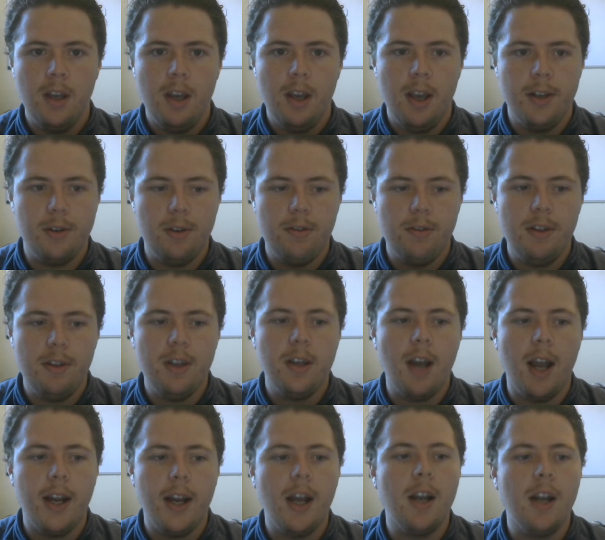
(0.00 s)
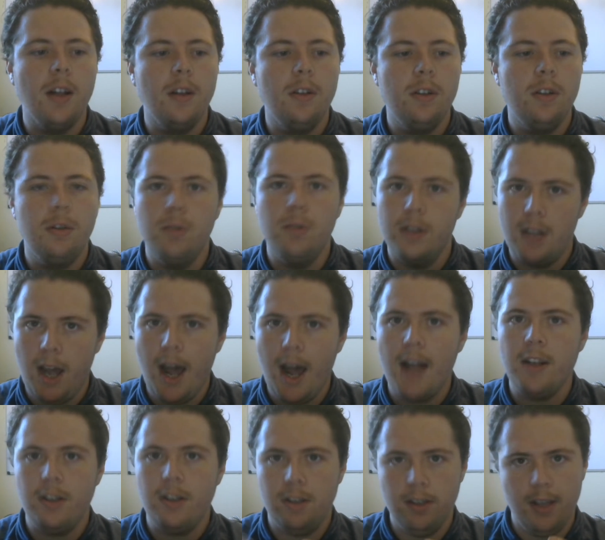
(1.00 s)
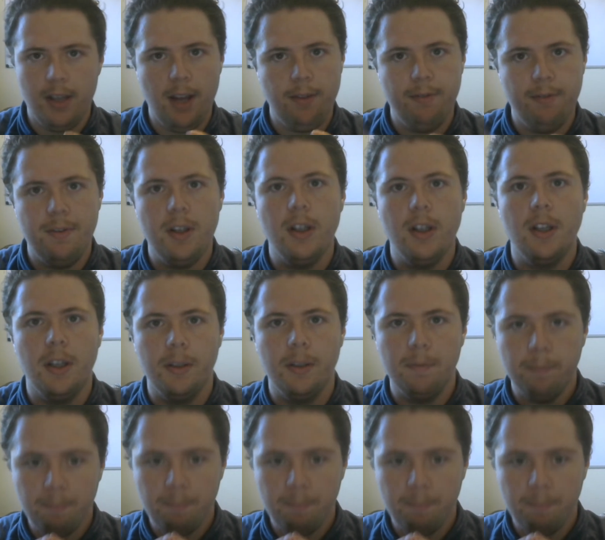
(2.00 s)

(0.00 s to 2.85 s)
And so I think I got a little too attached to that feeling,